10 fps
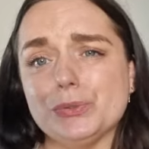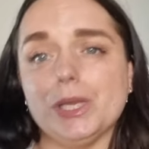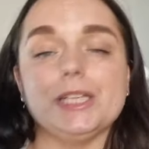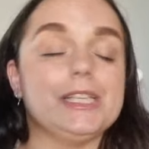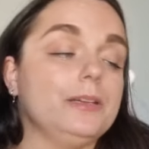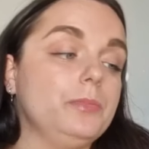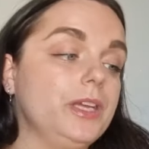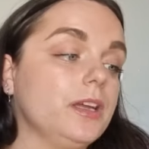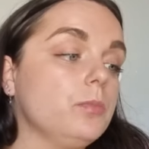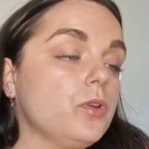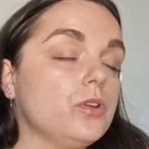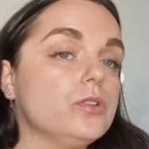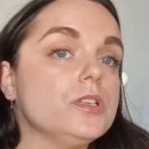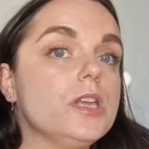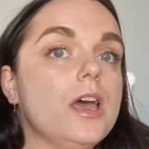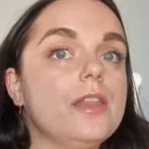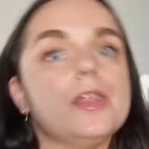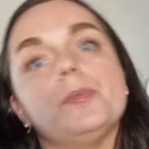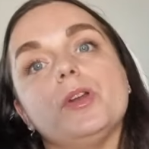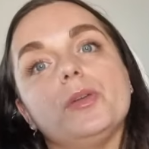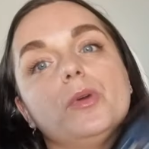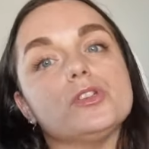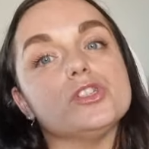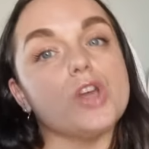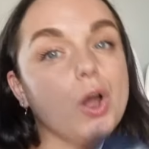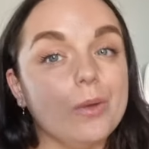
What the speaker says: do like Ted Baker products. Their body washes